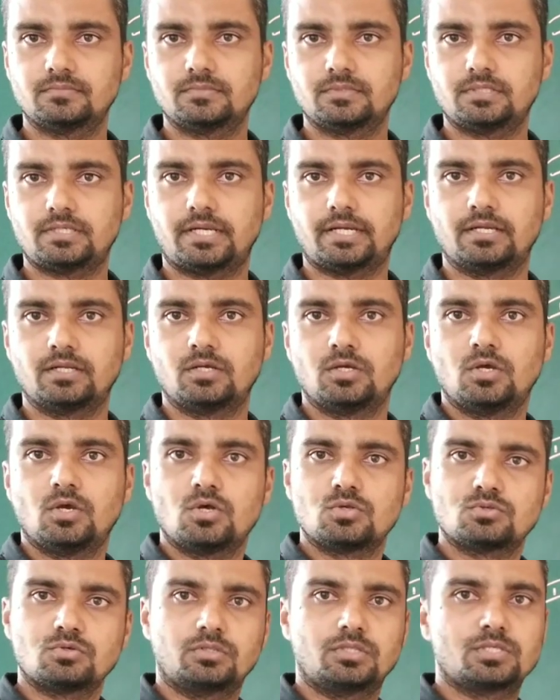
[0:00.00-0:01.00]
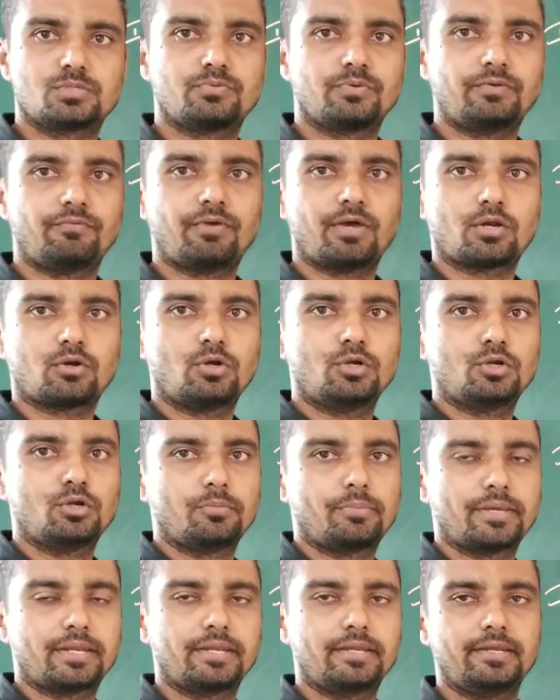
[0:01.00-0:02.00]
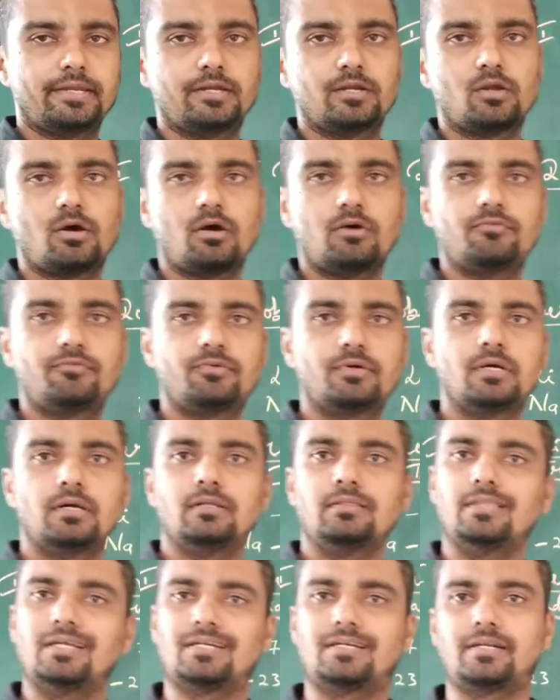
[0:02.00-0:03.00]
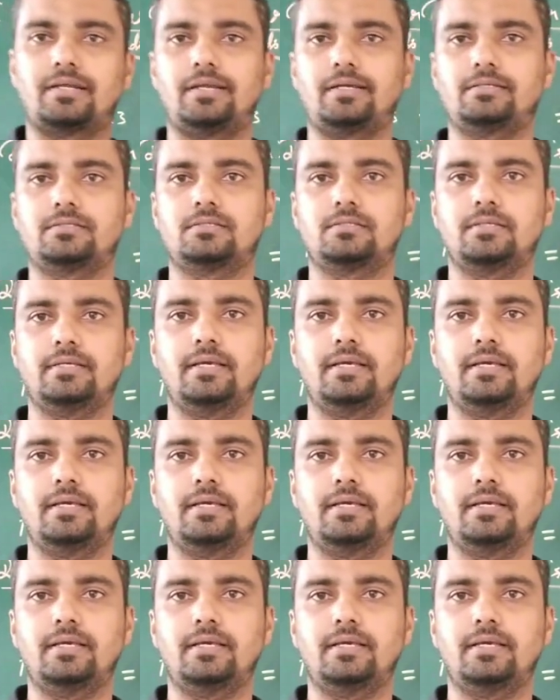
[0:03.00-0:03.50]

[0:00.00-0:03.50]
Right. So this one we are called Lorentzian law of attracts.